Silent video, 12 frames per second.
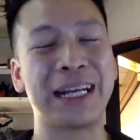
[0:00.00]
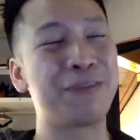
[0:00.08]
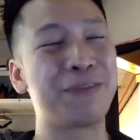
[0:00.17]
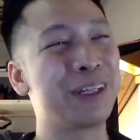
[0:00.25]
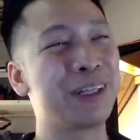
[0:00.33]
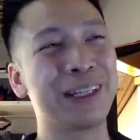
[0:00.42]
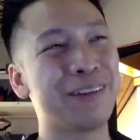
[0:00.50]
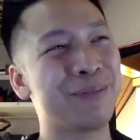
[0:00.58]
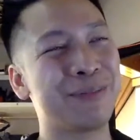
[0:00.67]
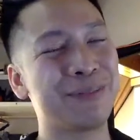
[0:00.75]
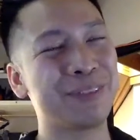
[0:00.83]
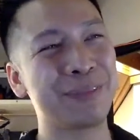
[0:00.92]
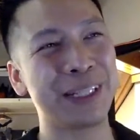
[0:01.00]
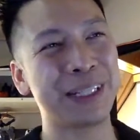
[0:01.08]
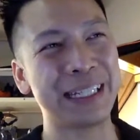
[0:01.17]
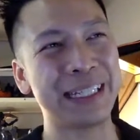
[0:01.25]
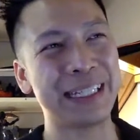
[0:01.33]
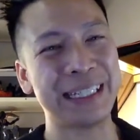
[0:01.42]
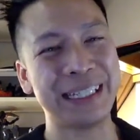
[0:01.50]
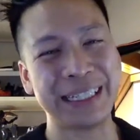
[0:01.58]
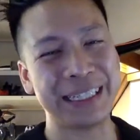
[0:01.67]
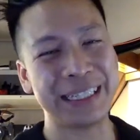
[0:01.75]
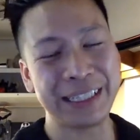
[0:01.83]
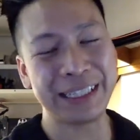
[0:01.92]
I really love him, but
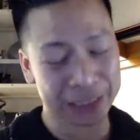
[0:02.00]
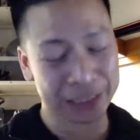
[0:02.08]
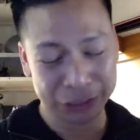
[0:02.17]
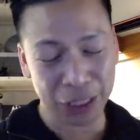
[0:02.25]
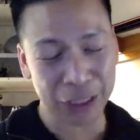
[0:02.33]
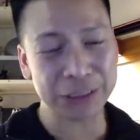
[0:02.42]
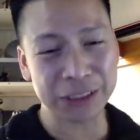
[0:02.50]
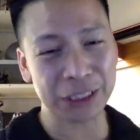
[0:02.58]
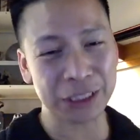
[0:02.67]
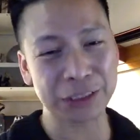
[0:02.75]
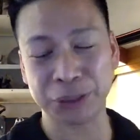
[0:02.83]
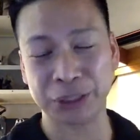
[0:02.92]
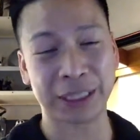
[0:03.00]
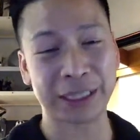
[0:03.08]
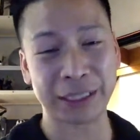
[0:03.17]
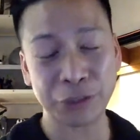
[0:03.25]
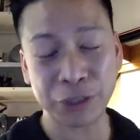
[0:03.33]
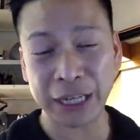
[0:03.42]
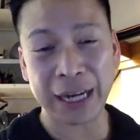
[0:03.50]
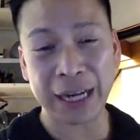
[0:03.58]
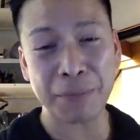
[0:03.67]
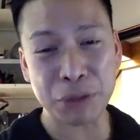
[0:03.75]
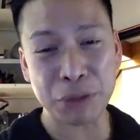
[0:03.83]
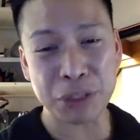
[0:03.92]
he has like tons and tons of music. Like you think I
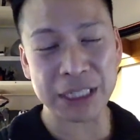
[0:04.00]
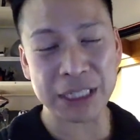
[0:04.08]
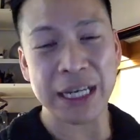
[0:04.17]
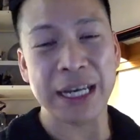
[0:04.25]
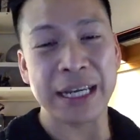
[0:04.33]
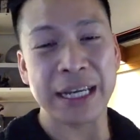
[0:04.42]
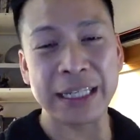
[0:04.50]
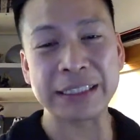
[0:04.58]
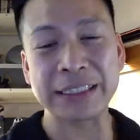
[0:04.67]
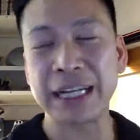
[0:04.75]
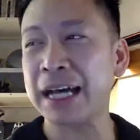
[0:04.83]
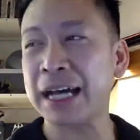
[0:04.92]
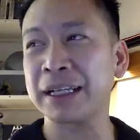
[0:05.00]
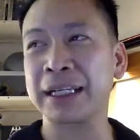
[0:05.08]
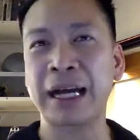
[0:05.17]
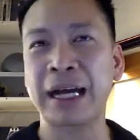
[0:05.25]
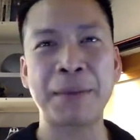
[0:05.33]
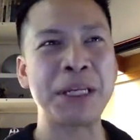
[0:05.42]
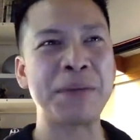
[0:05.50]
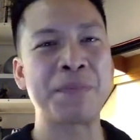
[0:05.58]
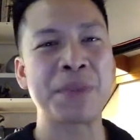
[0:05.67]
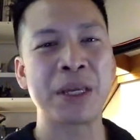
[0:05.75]
got music? He's got like 20